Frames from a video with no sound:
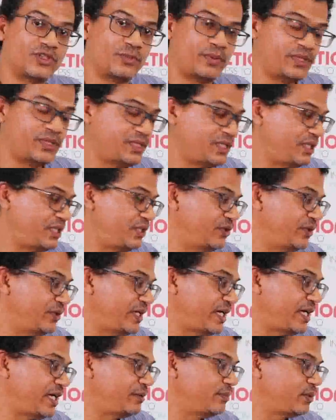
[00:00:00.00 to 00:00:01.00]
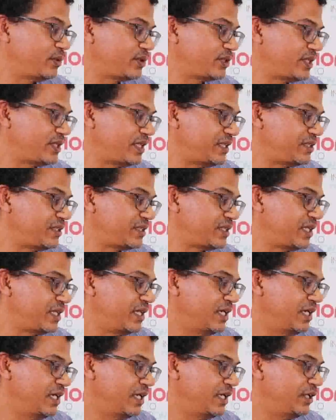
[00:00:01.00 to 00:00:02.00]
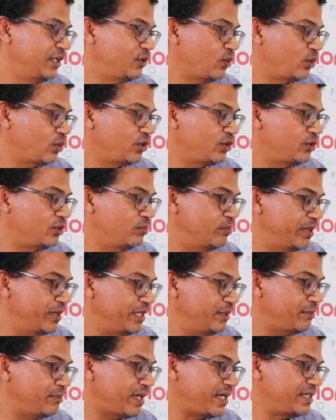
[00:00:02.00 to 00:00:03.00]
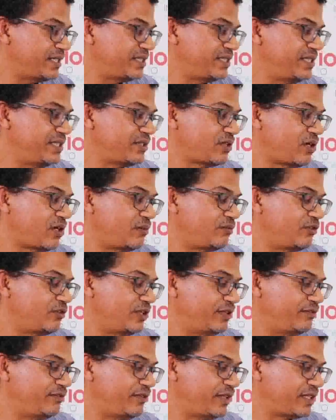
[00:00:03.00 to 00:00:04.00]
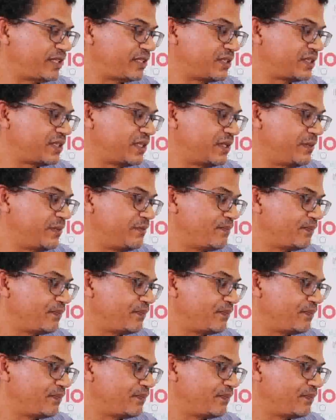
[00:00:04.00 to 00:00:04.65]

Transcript: Conspiracy Theory Handbook states, in order to minimize these harmful effects,